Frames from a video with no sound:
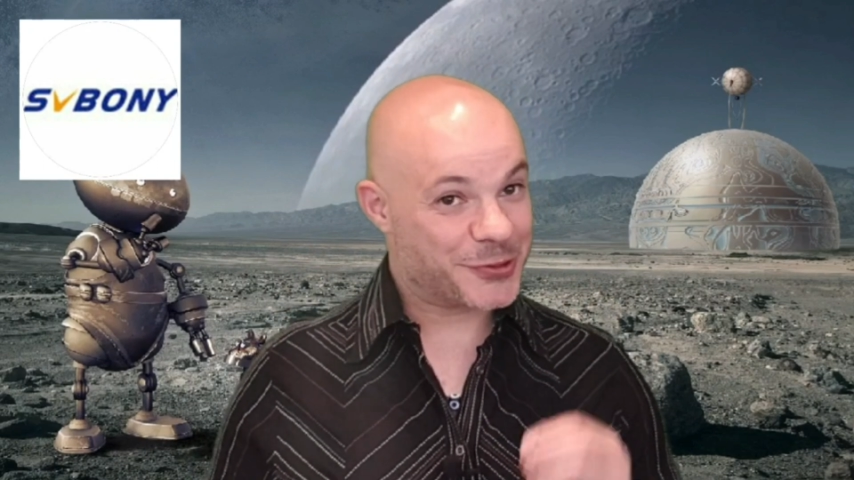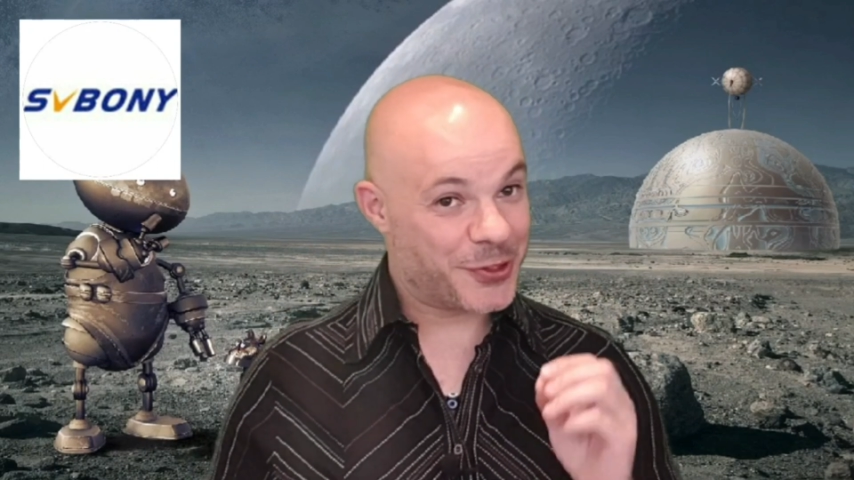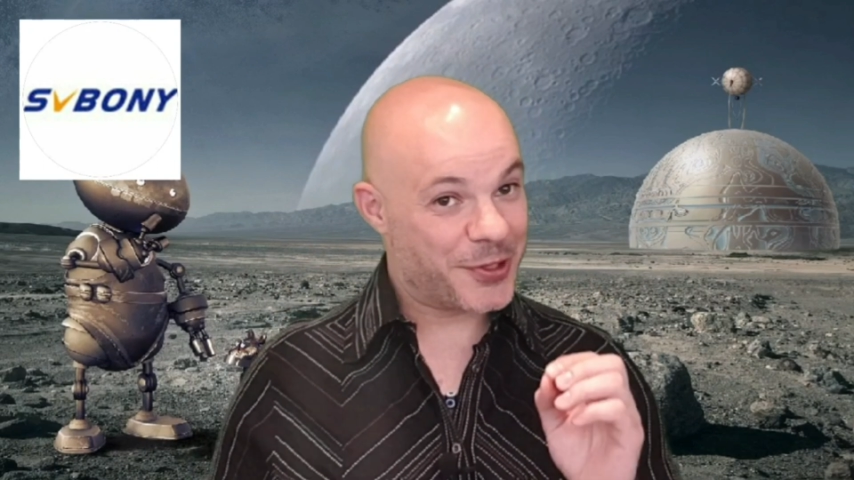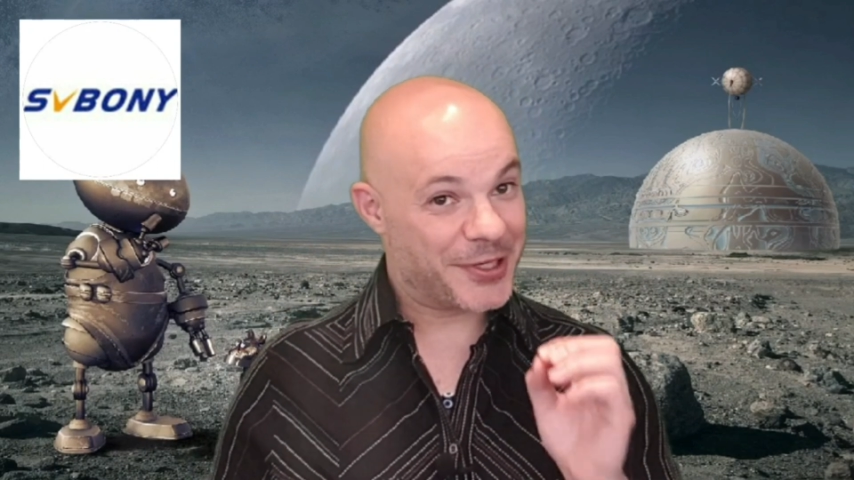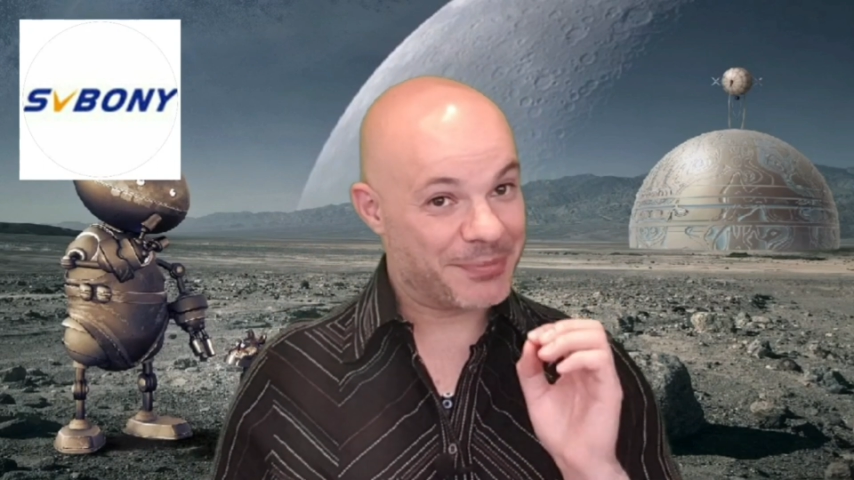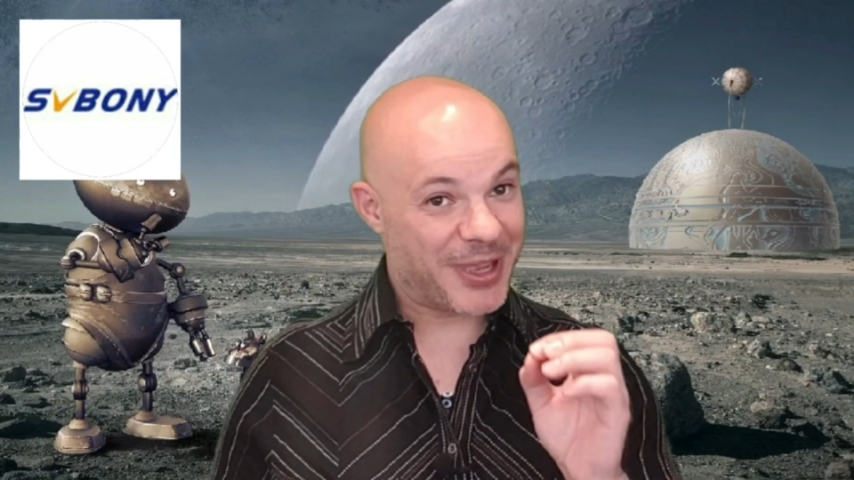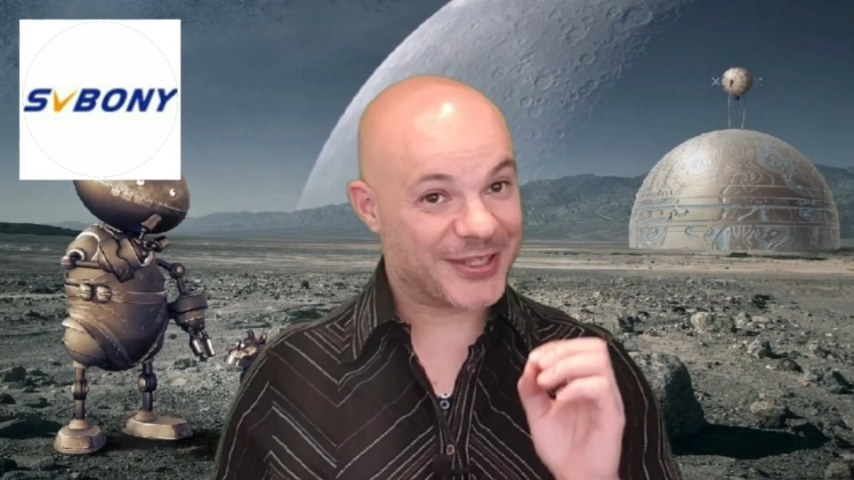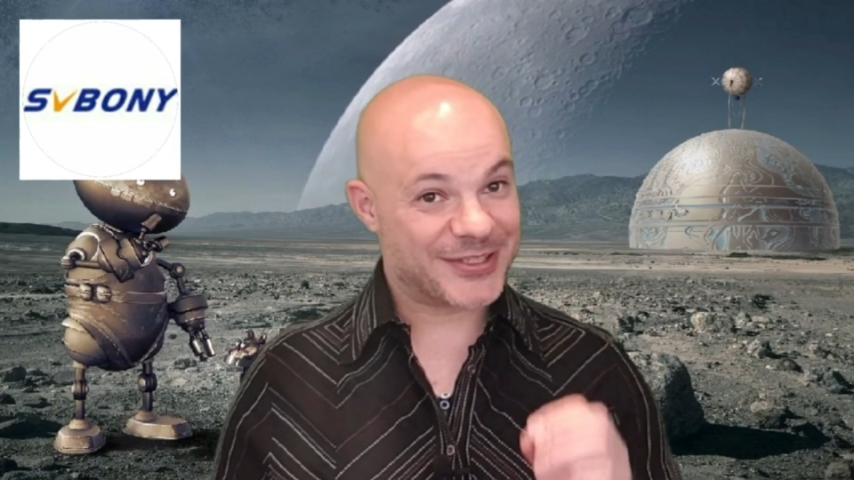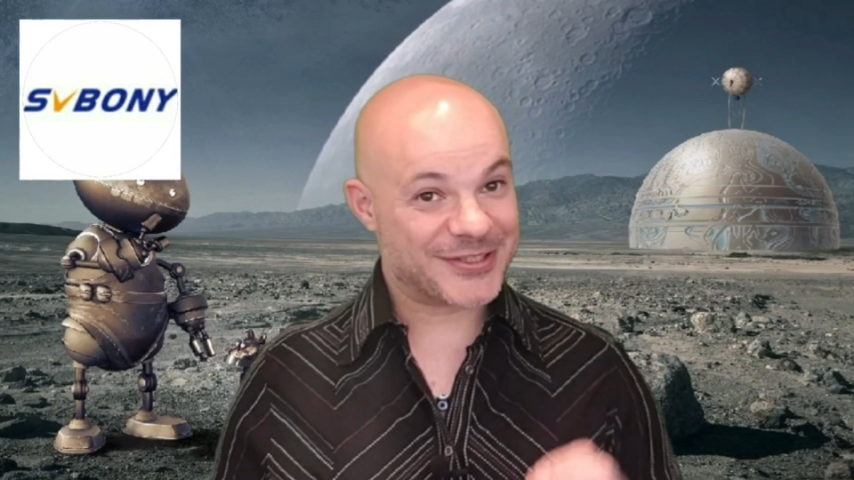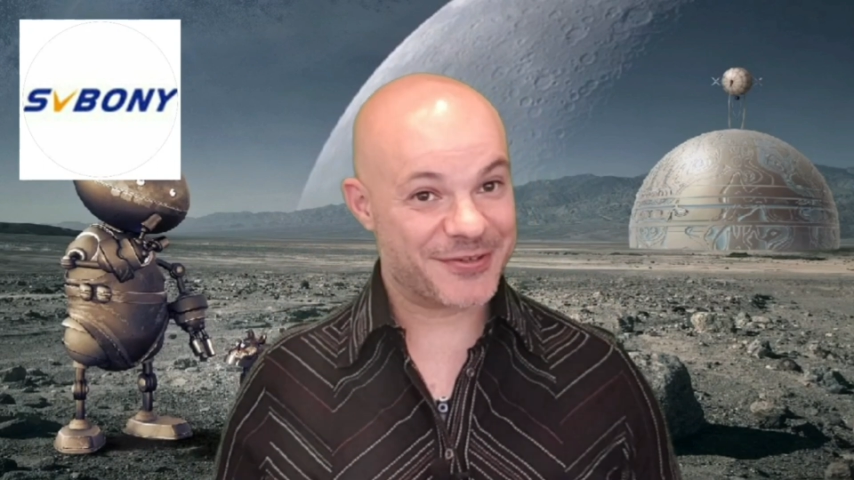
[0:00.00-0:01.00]
It will
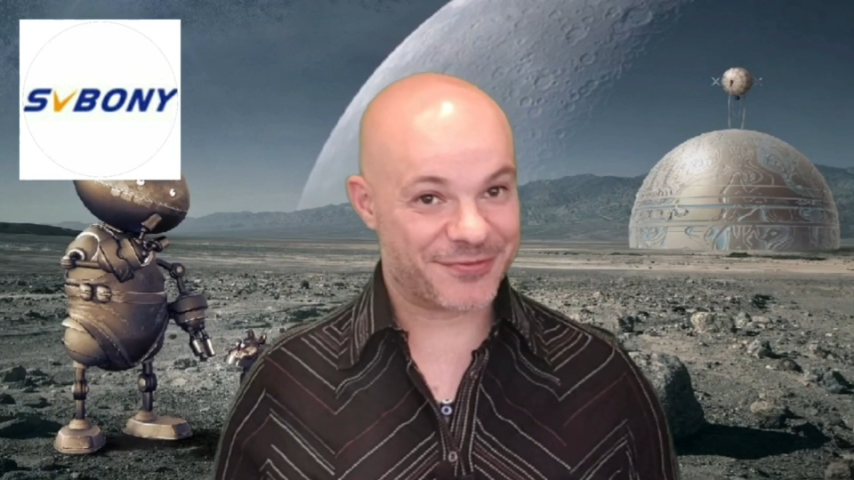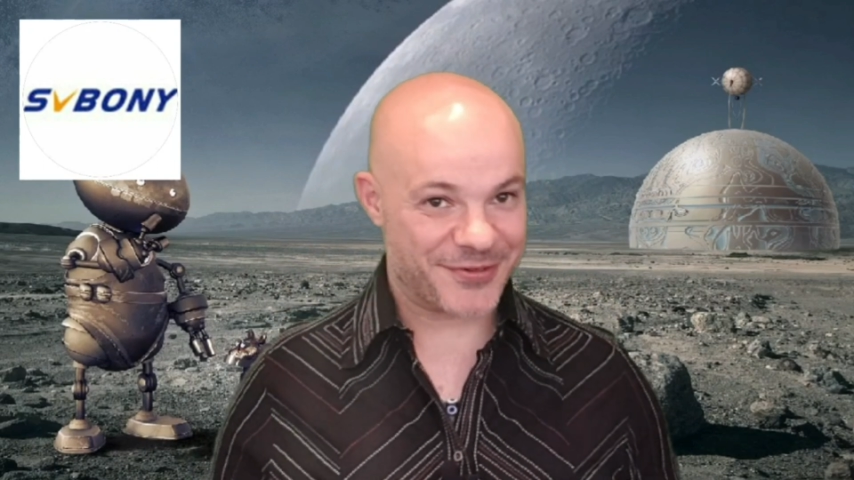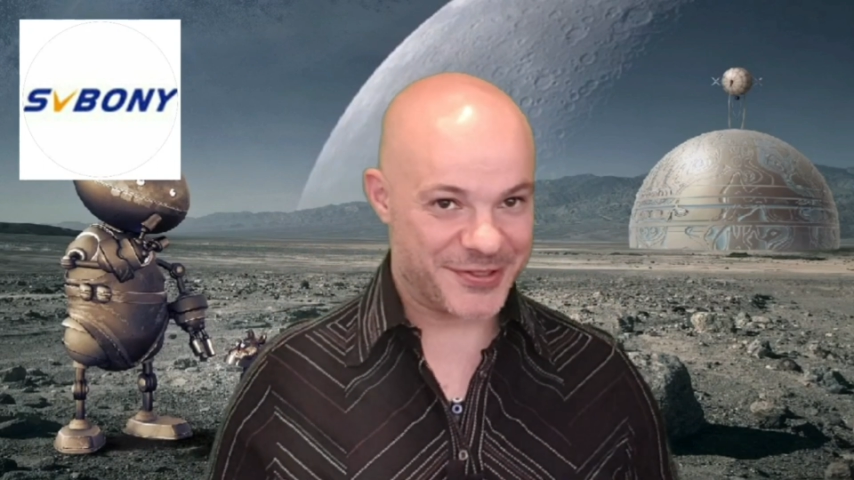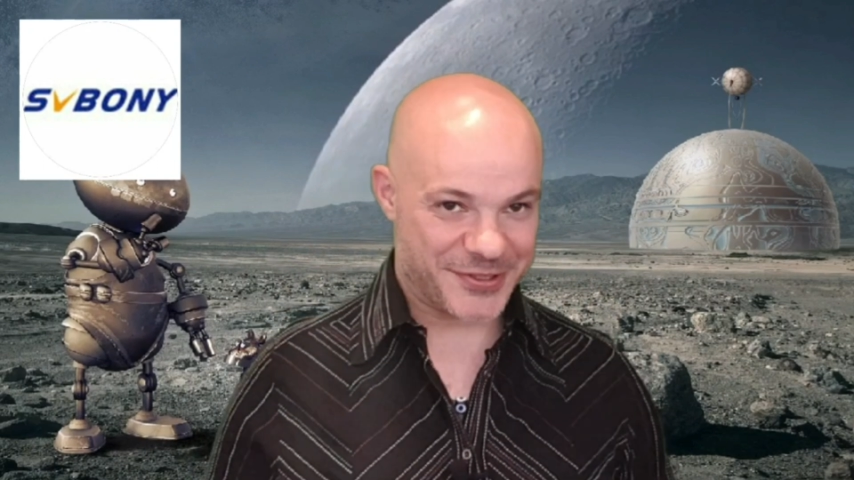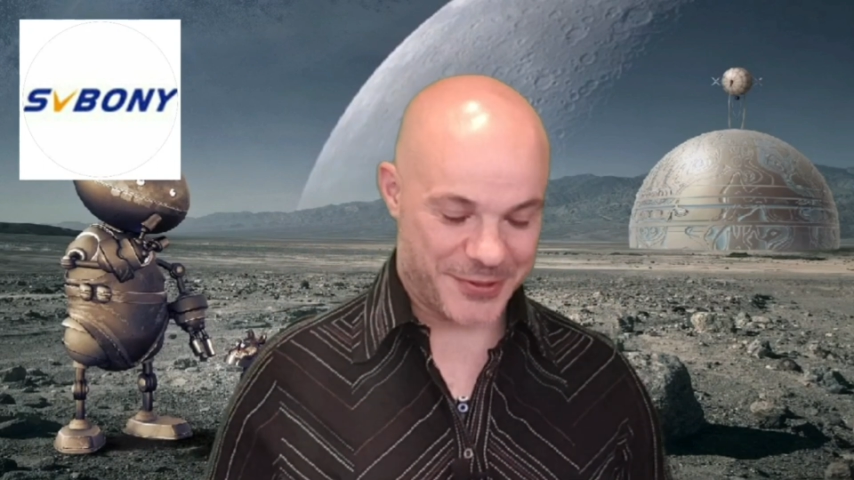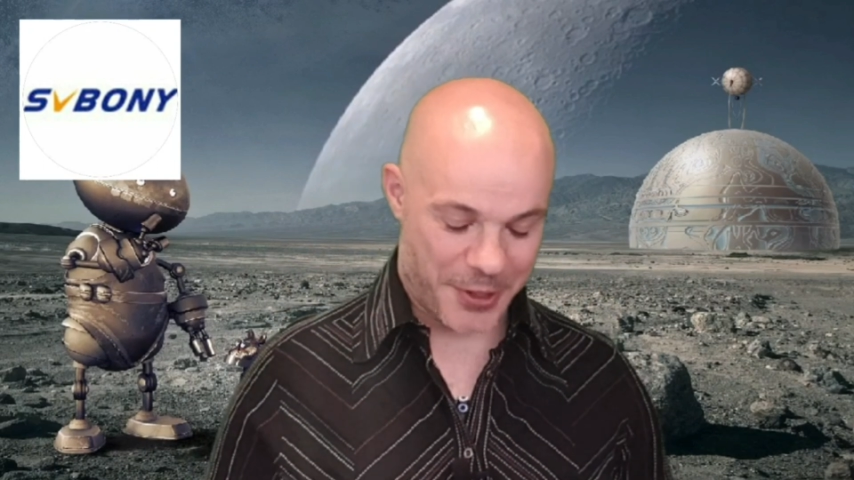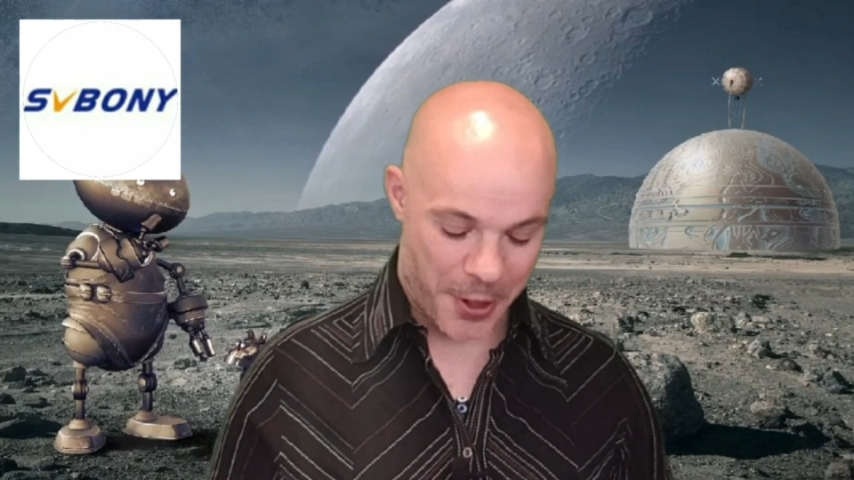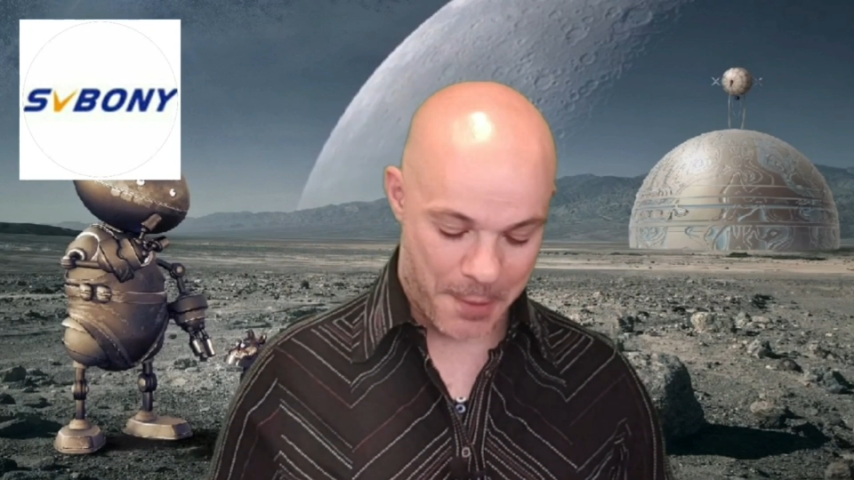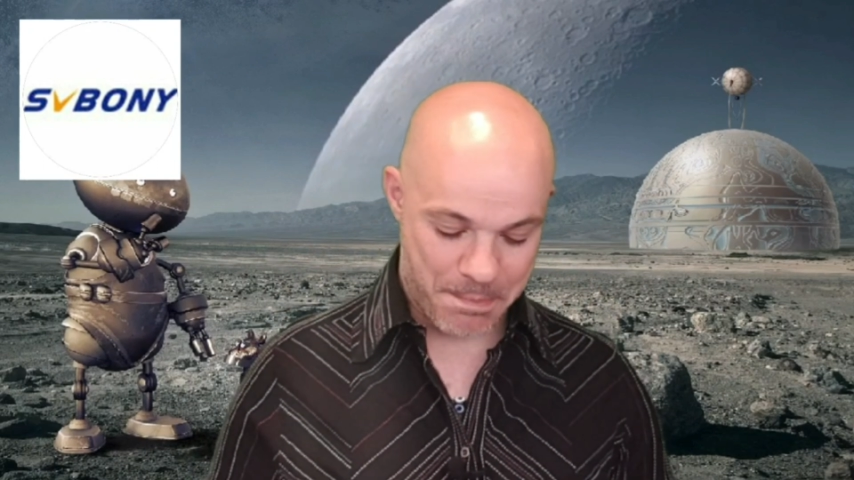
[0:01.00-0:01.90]
certainly make the difference.